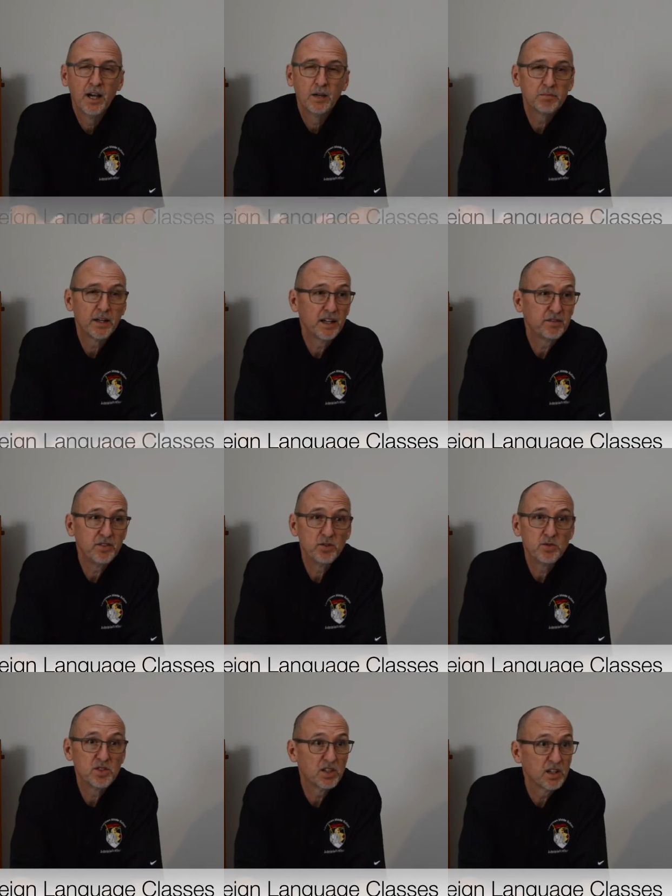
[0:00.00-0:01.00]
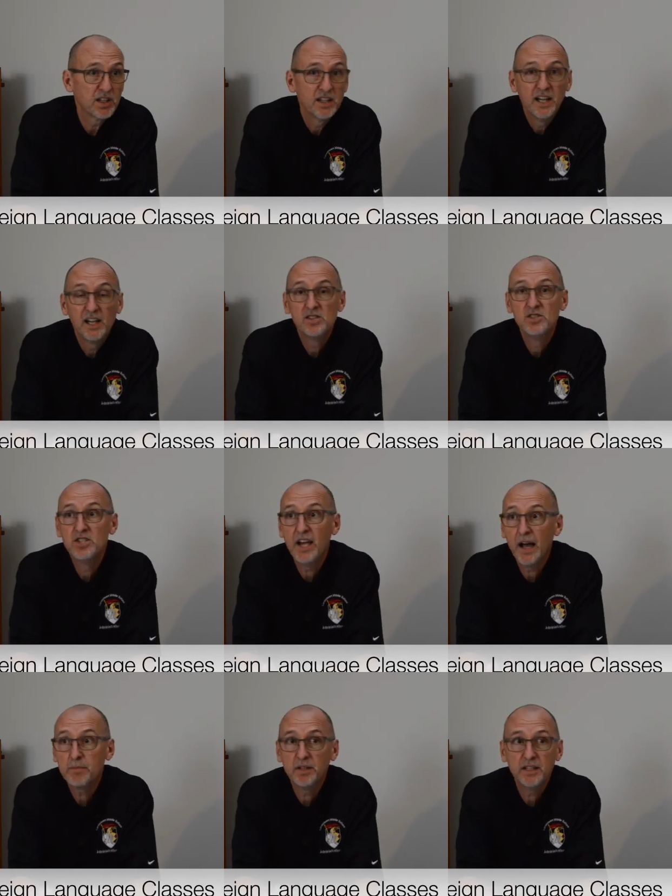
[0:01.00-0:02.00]
But if you took
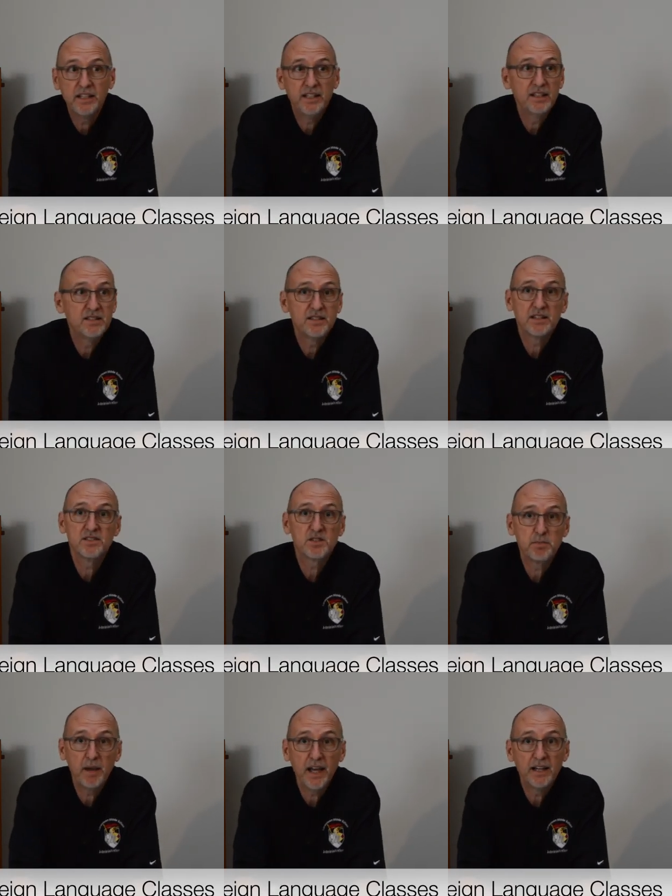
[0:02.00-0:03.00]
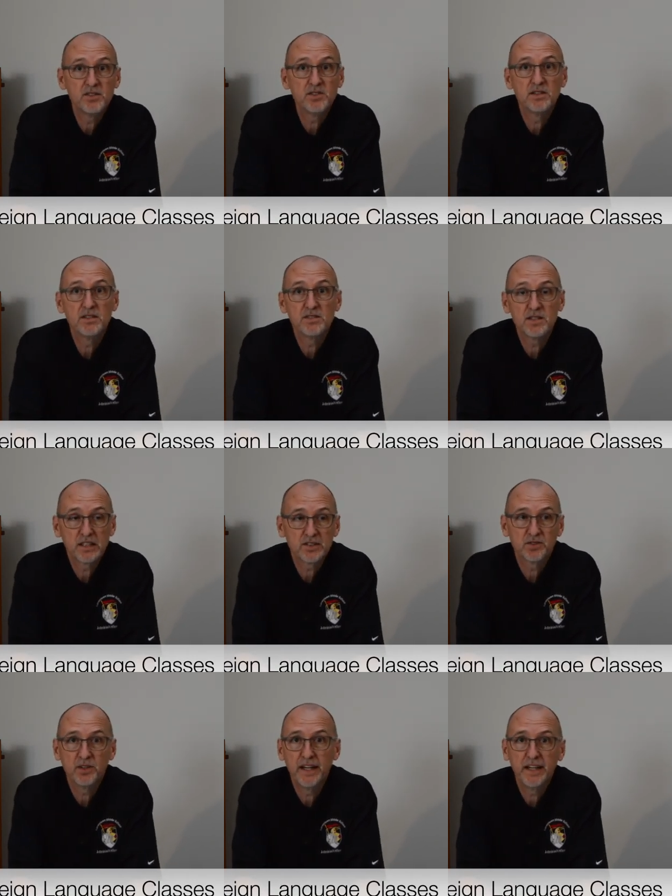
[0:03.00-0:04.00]
Japanese and Spanish in the 6th
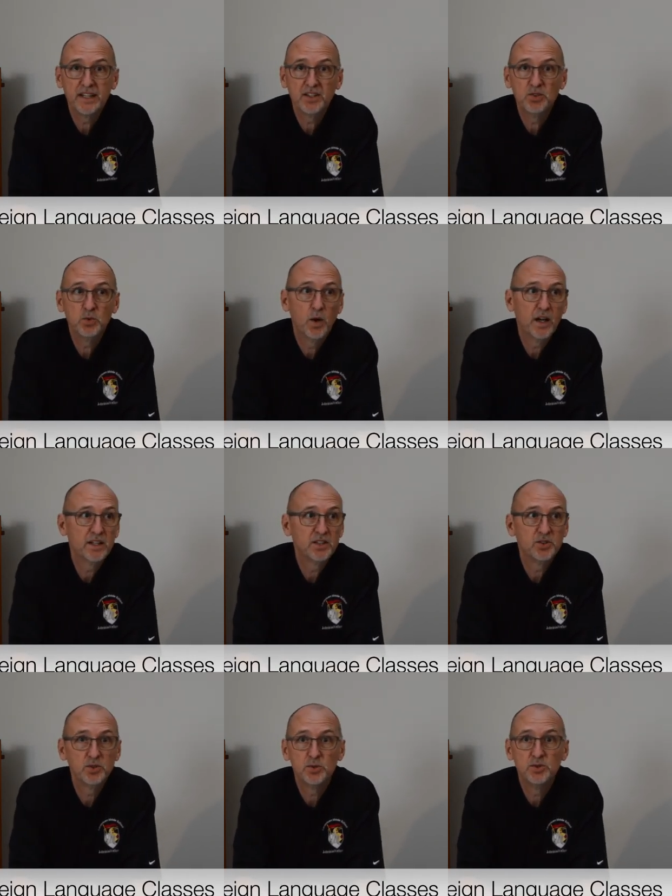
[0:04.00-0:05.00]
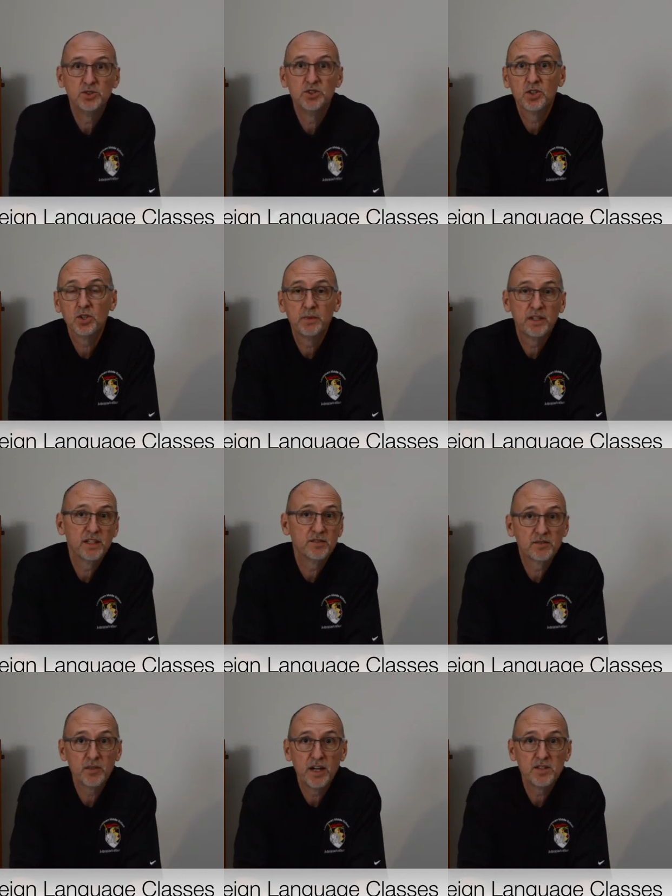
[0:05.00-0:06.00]
grade and you want to do German and
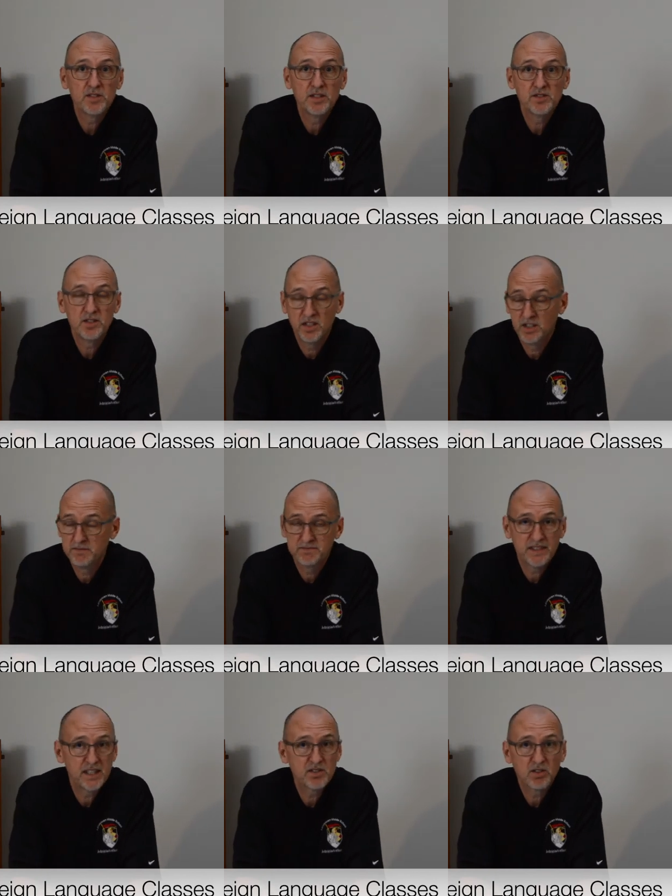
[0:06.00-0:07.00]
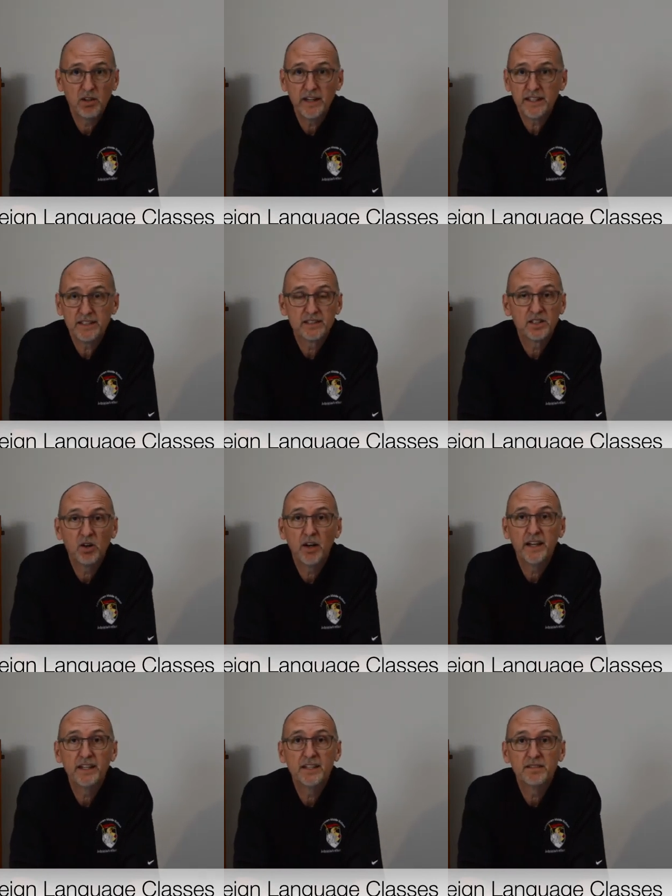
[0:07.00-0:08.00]
French this year, that's great. Go
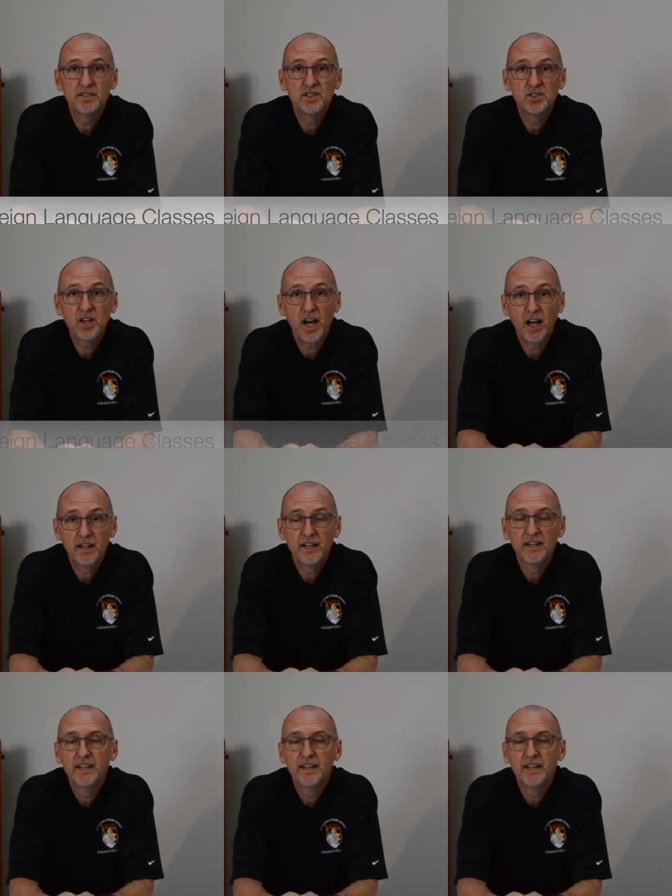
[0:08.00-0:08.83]
ahead and give it a shot.